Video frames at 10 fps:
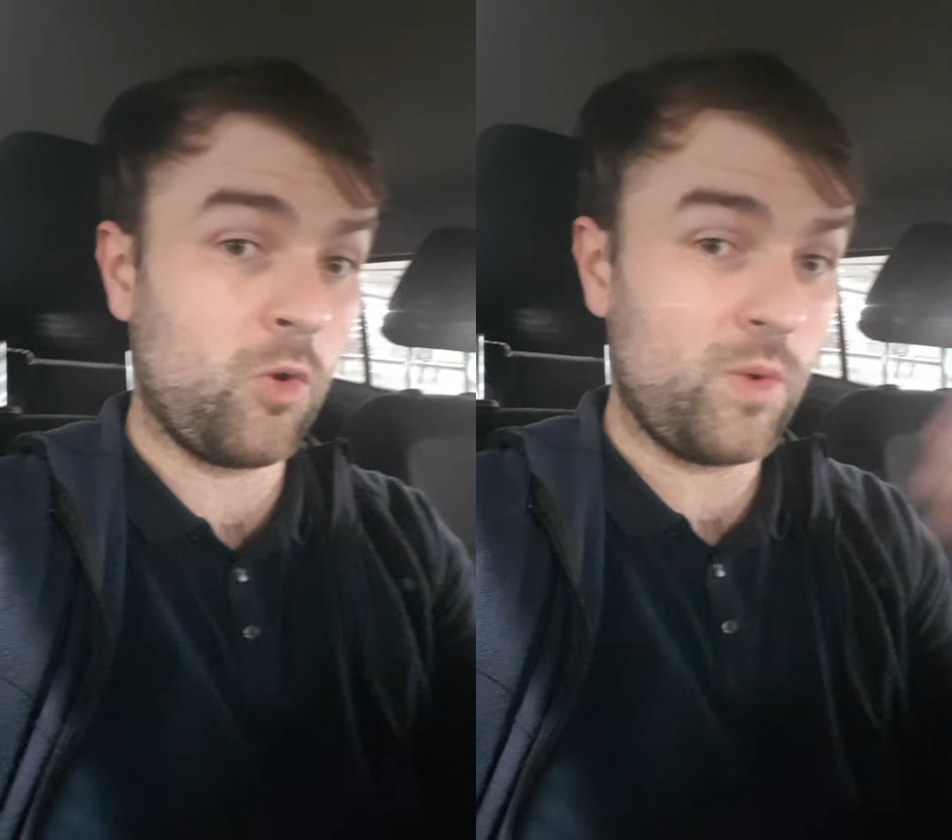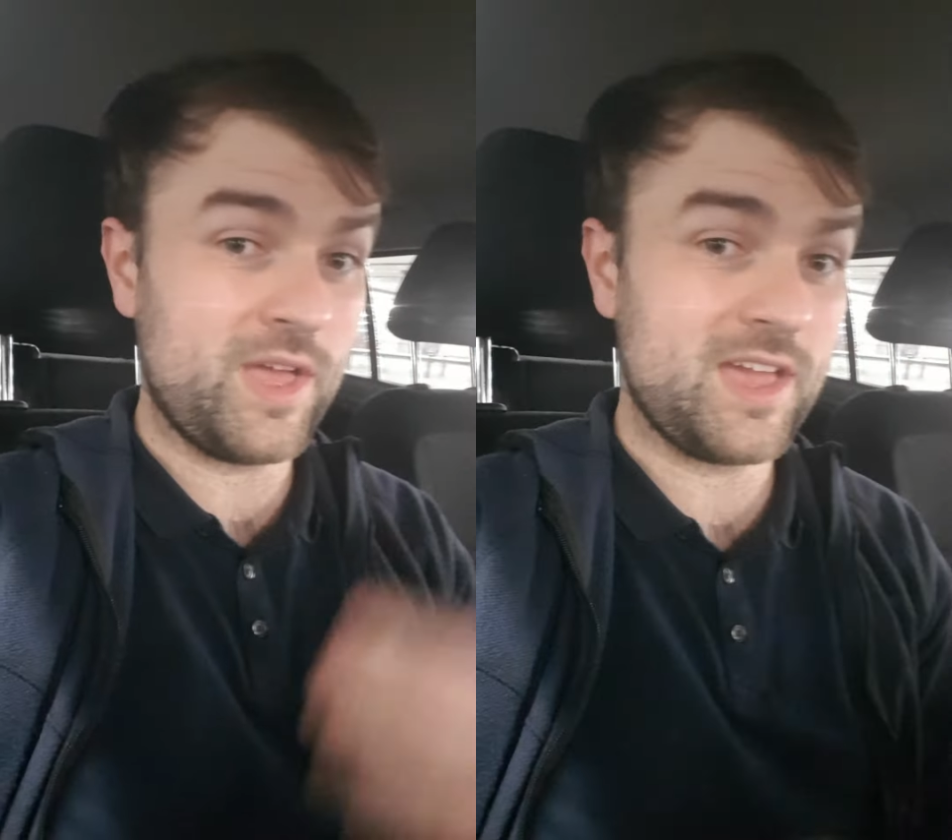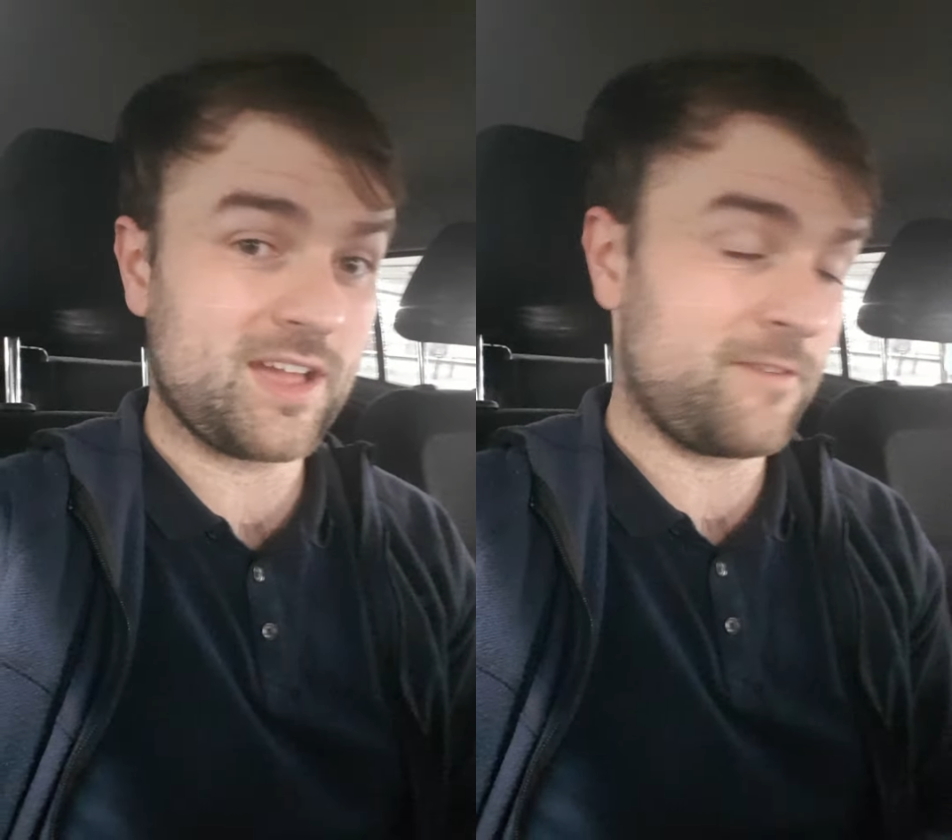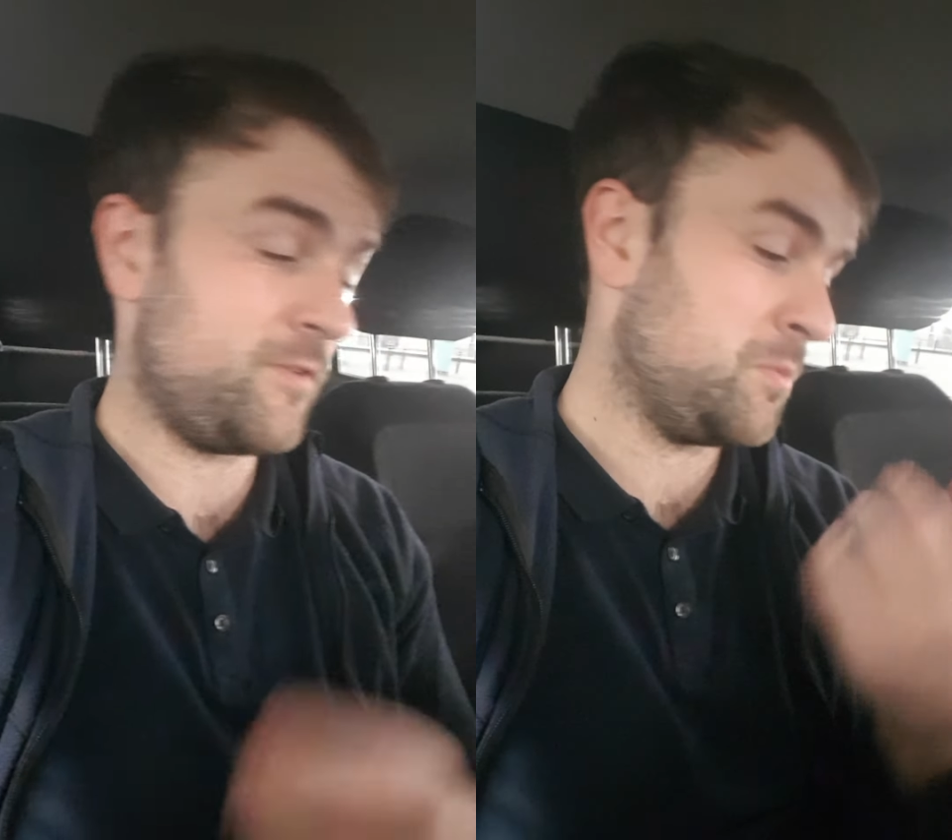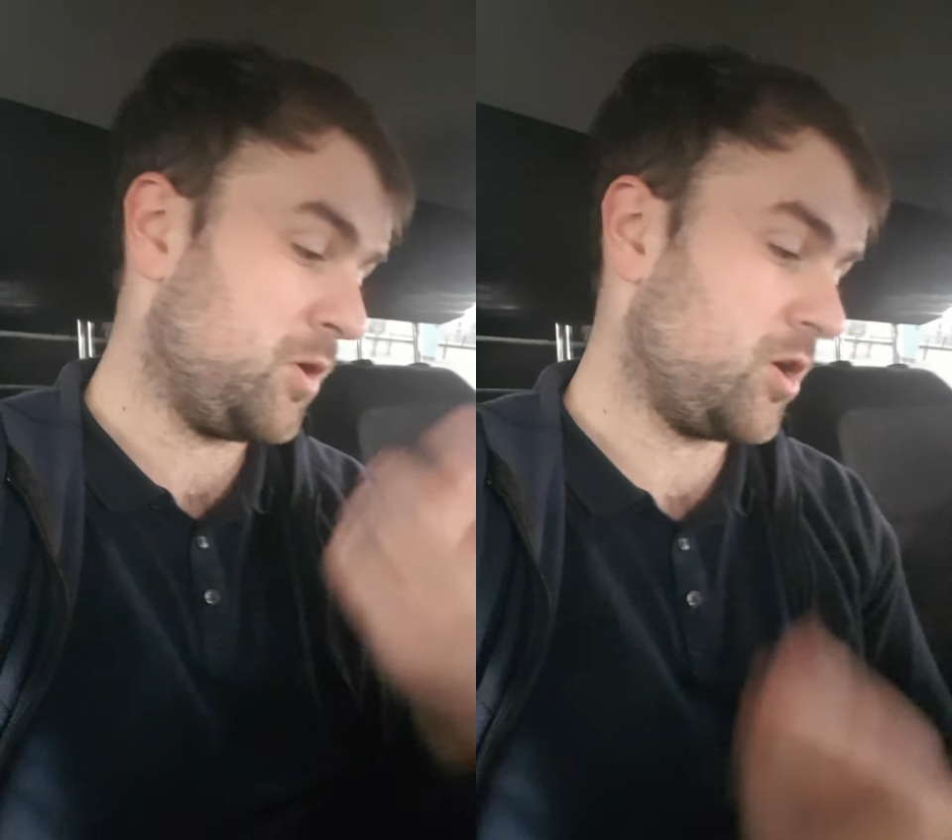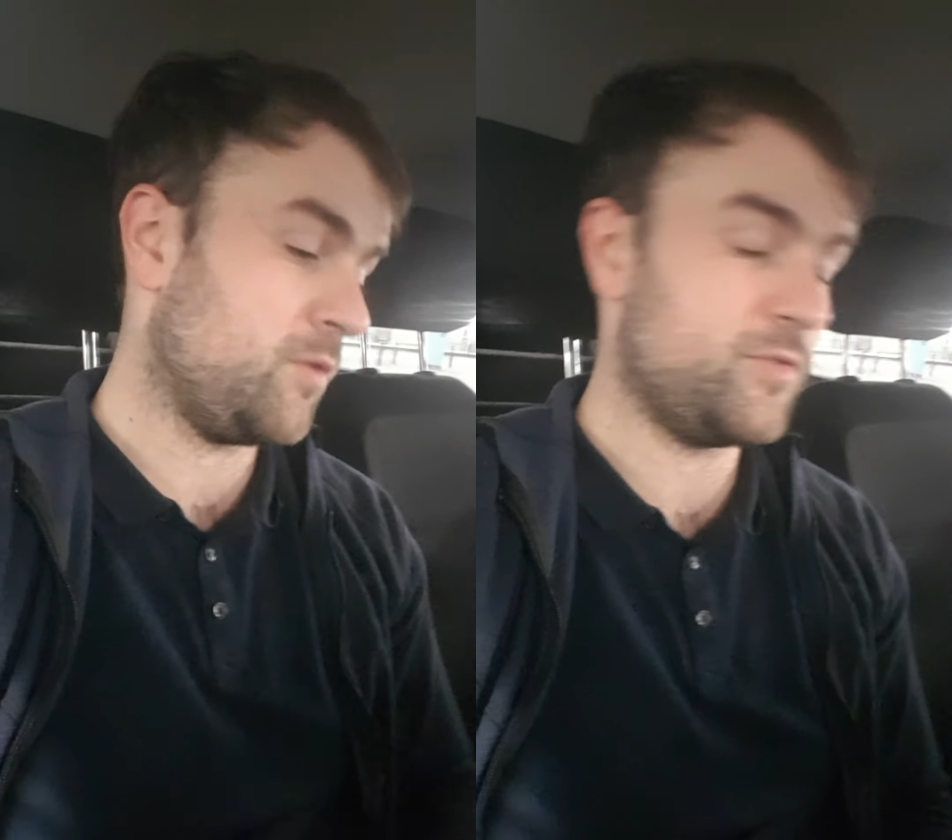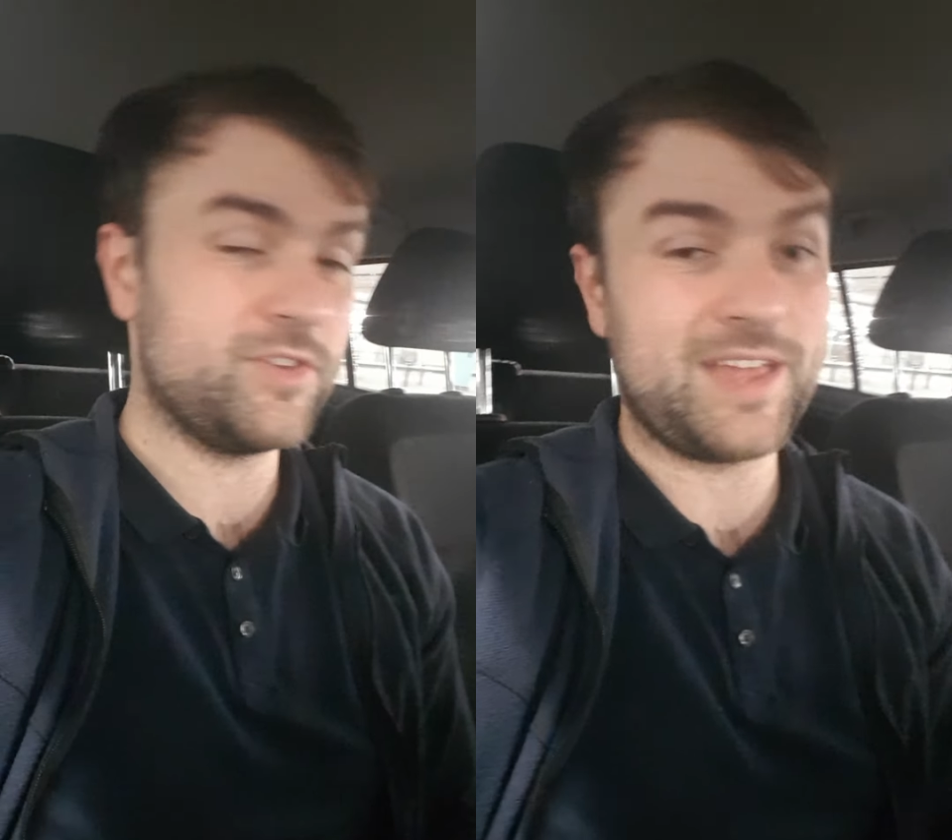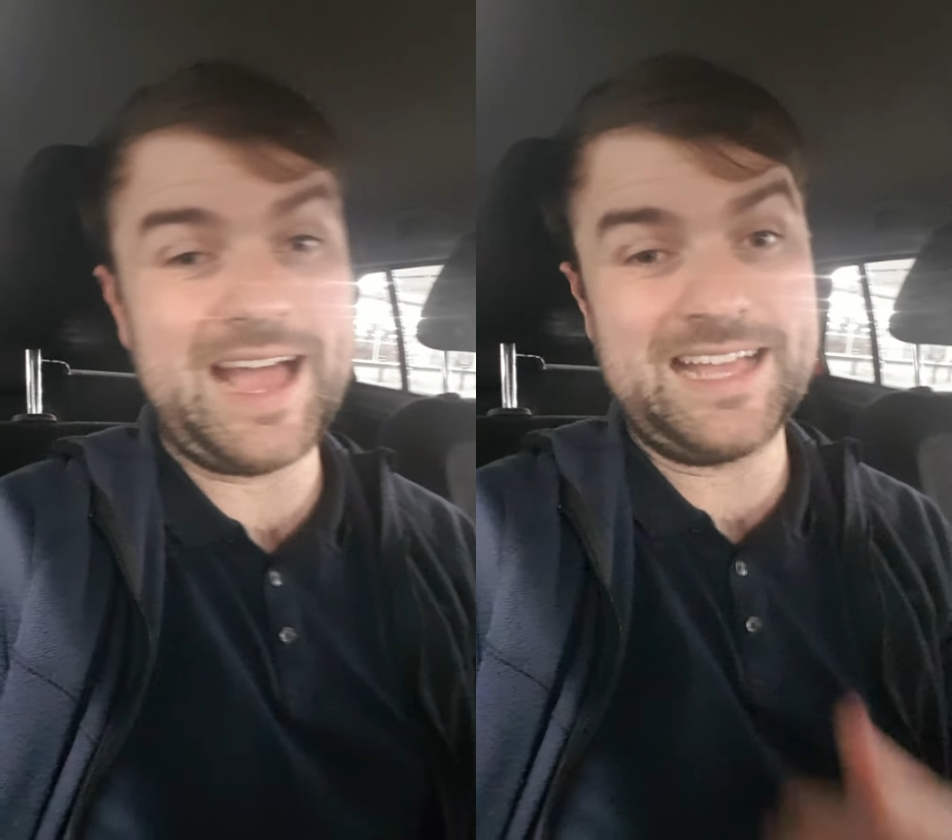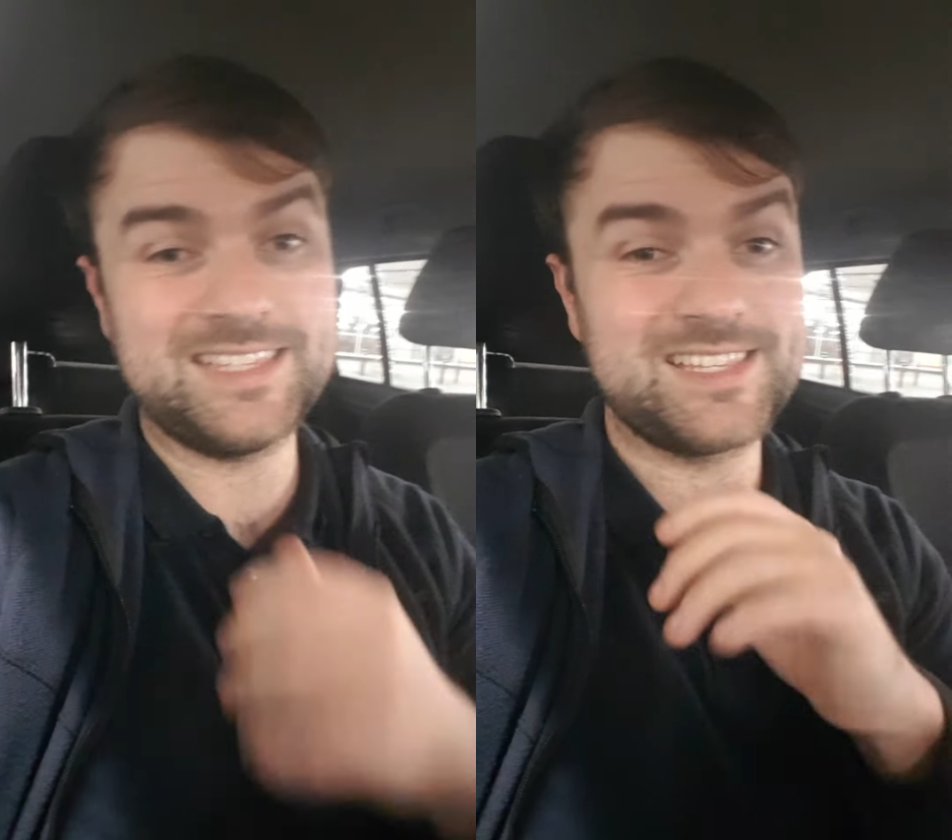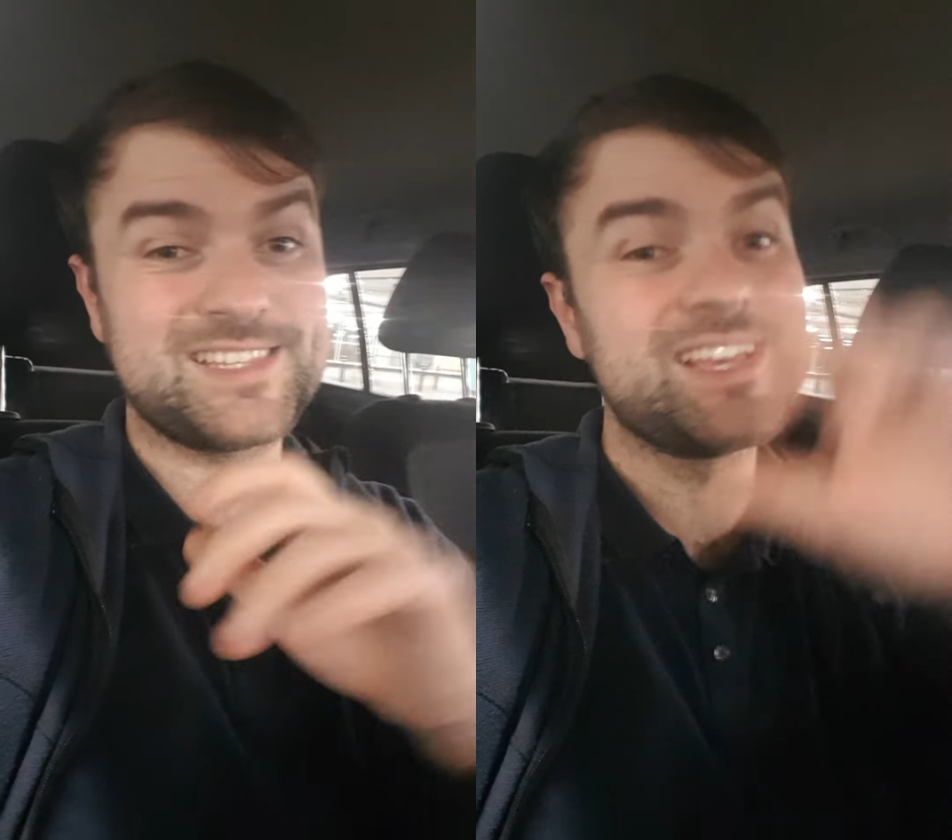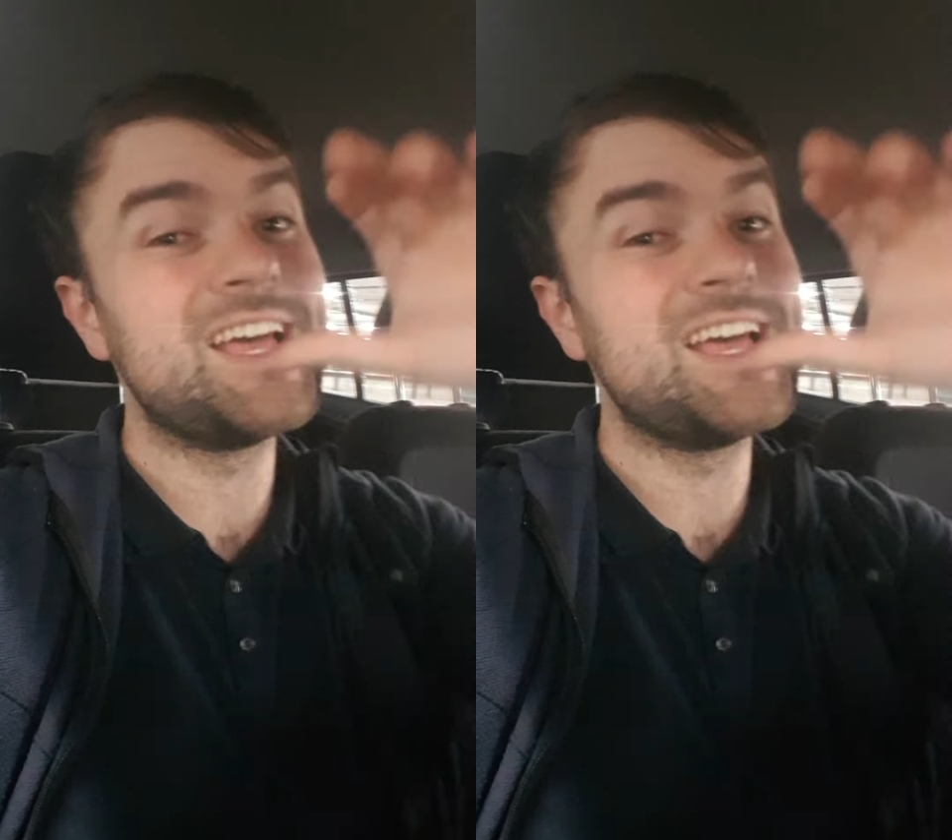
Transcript: awake, I feel more confident, and